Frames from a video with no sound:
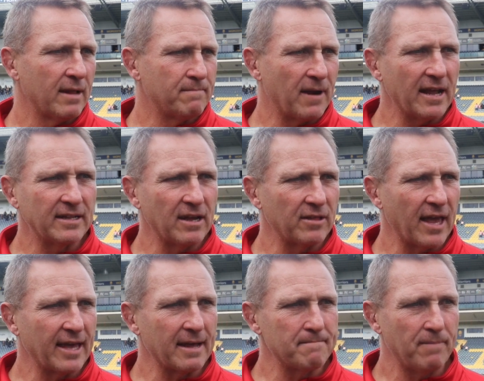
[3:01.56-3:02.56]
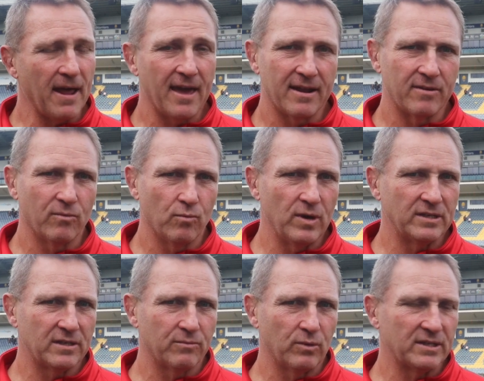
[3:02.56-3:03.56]
at breakdown, they can play, and
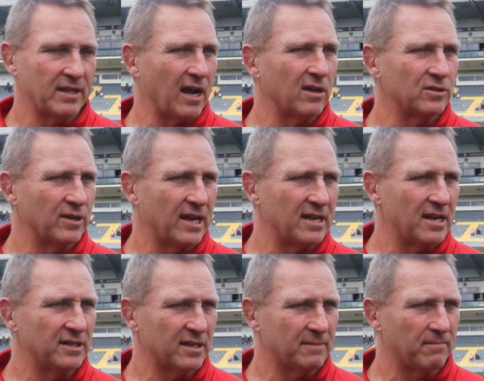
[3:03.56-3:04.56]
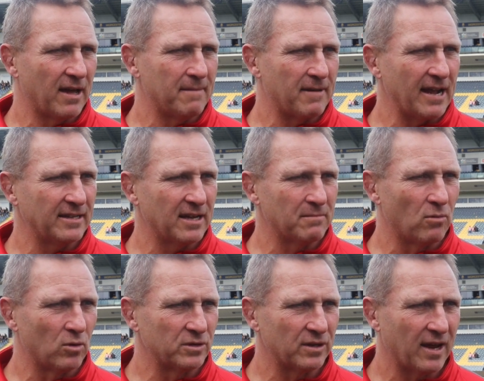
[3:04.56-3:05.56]
we struggle to get decent breakdown
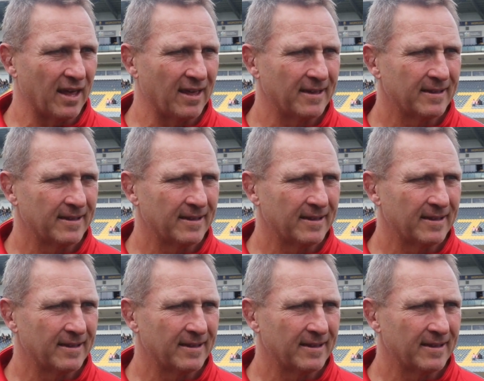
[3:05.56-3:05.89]
ball today.